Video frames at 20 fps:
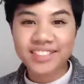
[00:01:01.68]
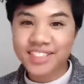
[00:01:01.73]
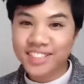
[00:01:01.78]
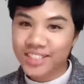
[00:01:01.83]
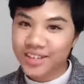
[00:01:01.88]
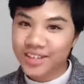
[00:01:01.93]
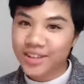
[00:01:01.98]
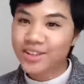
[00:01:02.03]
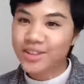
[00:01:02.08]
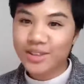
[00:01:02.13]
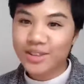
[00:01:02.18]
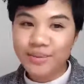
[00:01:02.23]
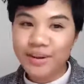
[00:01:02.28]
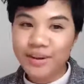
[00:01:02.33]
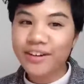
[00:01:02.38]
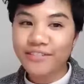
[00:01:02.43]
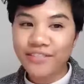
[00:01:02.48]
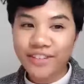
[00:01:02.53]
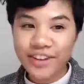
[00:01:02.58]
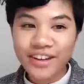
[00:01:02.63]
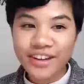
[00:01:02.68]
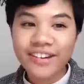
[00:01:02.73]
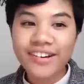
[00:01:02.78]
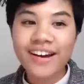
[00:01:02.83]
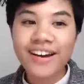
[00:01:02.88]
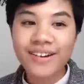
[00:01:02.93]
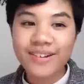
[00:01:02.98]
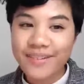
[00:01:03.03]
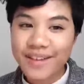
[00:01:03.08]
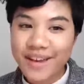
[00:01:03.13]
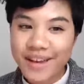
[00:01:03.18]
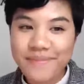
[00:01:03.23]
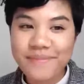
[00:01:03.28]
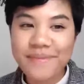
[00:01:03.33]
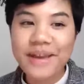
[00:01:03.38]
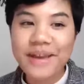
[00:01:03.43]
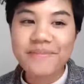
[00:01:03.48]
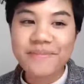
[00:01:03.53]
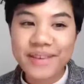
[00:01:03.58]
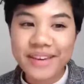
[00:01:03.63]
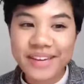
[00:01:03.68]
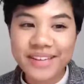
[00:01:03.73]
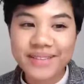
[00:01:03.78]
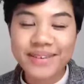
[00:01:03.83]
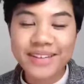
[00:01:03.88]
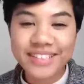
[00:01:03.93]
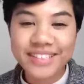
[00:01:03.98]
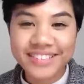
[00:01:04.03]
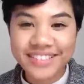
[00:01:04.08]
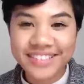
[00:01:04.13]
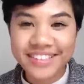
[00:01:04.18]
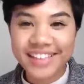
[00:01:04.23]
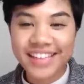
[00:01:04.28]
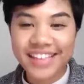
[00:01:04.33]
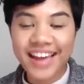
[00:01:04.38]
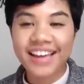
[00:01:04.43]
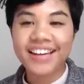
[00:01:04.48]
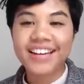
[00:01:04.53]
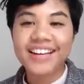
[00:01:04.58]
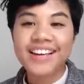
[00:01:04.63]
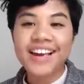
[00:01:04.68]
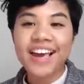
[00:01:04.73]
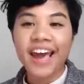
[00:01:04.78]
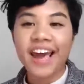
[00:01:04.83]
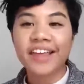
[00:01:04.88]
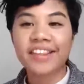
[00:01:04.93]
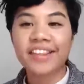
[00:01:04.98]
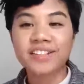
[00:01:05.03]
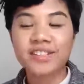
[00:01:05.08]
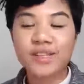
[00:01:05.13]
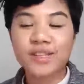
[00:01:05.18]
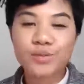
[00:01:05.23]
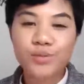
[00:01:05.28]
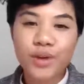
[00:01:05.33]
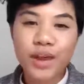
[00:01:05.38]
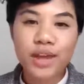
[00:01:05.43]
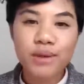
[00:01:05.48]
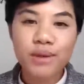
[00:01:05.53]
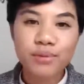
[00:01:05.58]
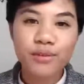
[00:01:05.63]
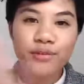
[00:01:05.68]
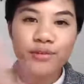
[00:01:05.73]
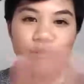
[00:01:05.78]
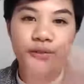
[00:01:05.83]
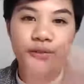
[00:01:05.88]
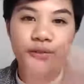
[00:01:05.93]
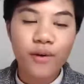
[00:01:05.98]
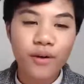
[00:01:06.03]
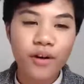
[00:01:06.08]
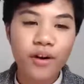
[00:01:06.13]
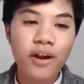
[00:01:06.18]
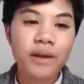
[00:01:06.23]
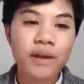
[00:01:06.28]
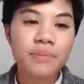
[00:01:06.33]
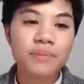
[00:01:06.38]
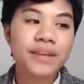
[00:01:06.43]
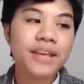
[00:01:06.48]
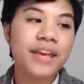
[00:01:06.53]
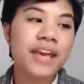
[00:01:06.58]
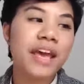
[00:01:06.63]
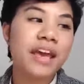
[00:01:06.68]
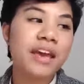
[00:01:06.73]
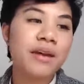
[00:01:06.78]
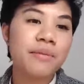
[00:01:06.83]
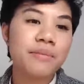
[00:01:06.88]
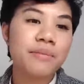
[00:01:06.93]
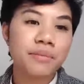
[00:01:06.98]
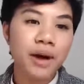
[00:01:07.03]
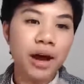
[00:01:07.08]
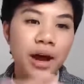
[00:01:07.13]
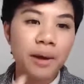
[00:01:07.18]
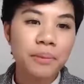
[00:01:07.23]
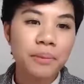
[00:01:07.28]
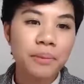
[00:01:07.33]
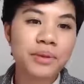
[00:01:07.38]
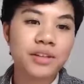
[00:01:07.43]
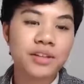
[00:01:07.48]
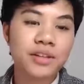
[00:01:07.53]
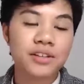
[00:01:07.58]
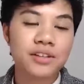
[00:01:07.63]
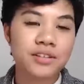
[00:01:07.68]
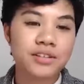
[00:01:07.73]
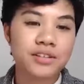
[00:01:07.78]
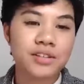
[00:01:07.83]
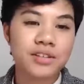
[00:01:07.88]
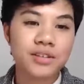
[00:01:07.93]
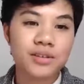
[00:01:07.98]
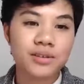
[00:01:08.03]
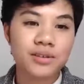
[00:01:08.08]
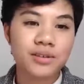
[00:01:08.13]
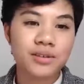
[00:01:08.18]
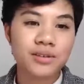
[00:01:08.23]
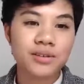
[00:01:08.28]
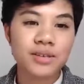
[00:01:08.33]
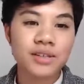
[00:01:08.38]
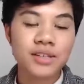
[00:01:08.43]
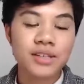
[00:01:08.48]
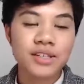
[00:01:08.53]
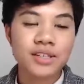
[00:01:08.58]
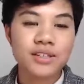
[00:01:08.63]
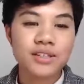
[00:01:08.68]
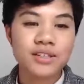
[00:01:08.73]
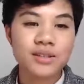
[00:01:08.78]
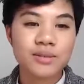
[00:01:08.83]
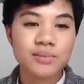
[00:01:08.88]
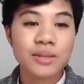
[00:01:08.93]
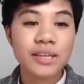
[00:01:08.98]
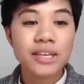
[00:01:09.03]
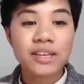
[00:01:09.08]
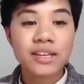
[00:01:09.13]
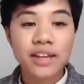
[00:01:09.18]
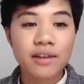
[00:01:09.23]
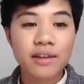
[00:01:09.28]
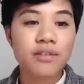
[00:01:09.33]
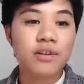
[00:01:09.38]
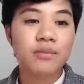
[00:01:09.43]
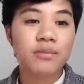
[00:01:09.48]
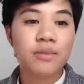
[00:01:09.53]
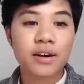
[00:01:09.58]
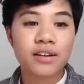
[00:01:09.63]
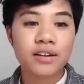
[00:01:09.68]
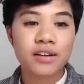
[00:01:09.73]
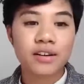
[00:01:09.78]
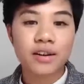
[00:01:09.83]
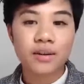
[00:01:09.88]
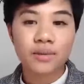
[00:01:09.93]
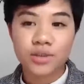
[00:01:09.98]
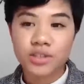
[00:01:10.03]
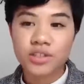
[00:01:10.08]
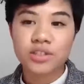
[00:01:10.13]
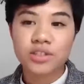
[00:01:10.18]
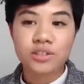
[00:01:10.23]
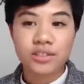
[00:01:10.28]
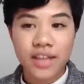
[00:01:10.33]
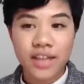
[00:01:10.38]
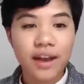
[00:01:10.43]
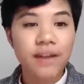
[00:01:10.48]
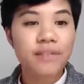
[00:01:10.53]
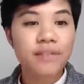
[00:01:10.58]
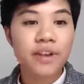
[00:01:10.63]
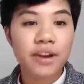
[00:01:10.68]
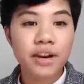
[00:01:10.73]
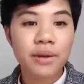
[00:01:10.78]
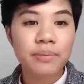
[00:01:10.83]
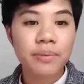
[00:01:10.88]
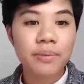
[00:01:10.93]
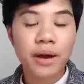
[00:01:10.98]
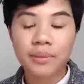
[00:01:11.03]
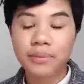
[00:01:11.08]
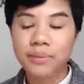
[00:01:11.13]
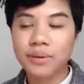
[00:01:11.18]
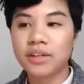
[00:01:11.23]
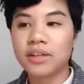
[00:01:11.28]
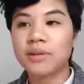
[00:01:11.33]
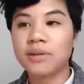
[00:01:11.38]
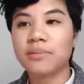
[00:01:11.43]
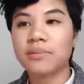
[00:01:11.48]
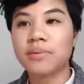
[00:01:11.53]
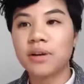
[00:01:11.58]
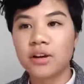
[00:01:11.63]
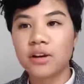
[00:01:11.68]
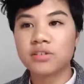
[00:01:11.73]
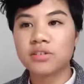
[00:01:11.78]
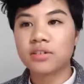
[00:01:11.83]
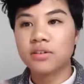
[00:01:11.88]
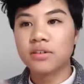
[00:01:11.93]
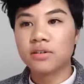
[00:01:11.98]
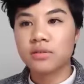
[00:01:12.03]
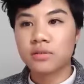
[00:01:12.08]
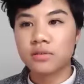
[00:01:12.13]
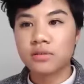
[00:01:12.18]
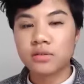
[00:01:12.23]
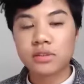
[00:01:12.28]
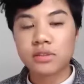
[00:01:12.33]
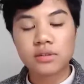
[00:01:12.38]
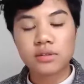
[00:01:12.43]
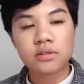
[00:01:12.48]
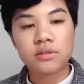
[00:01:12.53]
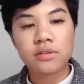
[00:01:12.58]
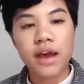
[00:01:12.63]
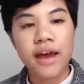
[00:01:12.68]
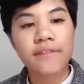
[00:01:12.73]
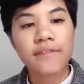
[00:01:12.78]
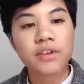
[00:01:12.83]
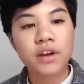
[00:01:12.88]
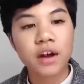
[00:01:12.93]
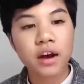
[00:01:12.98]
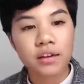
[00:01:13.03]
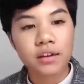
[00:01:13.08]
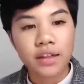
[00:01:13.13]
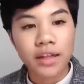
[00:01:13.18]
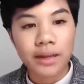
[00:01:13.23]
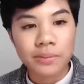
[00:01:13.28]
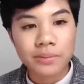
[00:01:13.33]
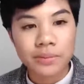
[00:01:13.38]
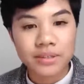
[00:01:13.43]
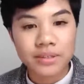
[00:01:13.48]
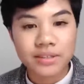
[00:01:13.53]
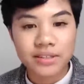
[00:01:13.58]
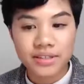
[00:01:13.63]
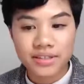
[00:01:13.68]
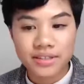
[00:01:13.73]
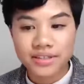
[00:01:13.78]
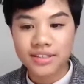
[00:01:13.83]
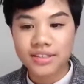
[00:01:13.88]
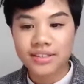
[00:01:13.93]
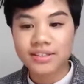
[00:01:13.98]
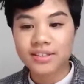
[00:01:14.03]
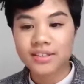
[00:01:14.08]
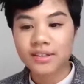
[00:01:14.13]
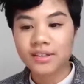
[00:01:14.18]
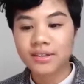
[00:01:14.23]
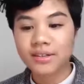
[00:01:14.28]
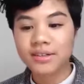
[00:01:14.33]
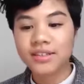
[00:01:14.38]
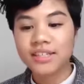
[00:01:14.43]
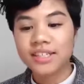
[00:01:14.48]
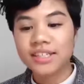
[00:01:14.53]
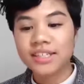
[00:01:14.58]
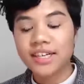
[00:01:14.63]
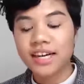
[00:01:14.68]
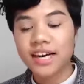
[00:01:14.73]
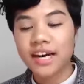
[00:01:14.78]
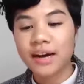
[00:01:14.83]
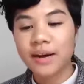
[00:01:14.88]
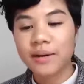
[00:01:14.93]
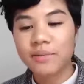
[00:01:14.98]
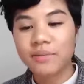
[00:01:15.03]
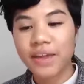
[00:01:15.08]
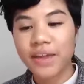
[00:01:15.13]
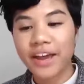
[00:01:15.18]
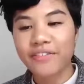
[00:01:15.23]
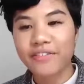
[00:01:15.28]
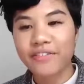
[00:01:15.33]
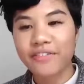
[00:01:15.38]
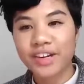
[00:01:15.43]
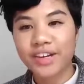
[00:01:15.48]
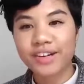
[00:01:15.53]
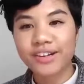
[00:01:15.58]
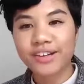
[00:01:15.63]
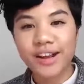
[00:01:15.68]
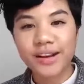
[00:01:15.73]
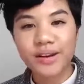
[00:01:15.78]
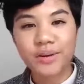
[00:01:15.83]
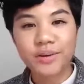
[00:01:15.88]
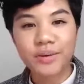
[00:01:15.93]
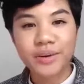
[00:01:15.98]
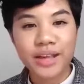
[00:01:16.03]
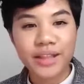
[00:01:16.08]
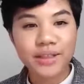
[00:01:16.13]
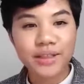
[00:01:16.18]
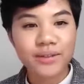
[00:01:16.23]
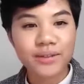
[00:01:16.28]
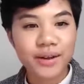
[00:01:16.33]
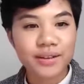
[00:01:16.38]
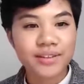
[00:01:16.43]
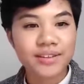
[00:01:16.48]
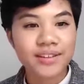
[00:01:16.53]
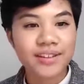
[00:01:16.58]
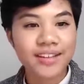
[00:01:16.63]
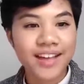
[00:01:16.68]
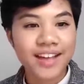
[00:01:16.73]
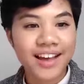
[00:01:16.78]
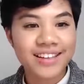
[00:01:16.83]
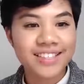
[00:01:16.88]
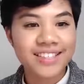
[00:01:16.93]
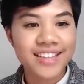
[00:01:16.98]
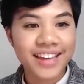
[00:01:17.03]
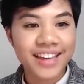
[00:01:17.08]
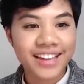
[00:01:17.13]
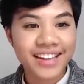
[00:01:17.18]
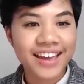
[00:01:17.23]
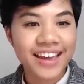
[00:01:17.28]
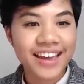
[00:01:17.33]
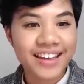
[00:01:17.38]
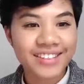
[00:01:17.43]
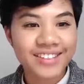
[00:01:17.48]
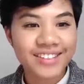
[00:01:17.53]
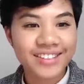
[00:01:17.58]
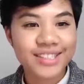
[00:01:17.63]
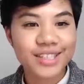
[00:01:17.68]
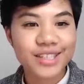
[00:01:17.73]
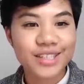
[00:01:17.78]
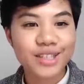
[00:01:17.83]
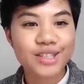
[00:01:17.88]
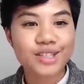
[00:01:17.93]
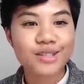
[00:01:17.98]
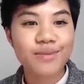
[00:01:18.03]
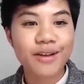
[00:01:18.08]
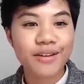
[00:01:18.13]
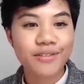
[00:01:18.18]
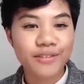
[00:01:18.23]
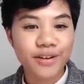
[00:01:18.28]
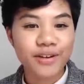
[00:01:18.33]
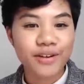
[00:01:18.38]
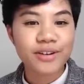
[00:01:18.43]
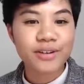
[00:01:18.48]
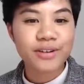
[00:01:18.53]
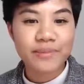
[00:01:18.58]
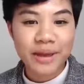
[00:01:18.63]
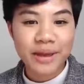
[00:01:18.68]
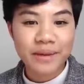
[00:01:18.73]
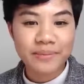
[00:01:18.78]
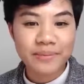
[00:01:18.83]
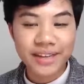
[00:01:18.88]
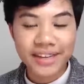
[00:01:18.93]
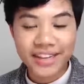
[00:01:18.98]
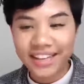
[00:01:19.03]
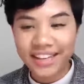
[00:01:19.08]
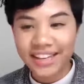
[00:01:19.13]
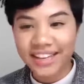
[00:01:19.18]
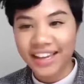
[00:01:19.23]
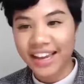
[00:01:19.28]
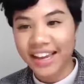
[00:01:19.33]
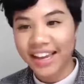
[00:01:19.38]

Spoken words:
She goes, you better figure out a way to make money by doing that. And this is way before it became popular to be in network marketing, which is now very popular, but also to have an online business. And so I figured out a way throughout the last decade to use my phone and make money.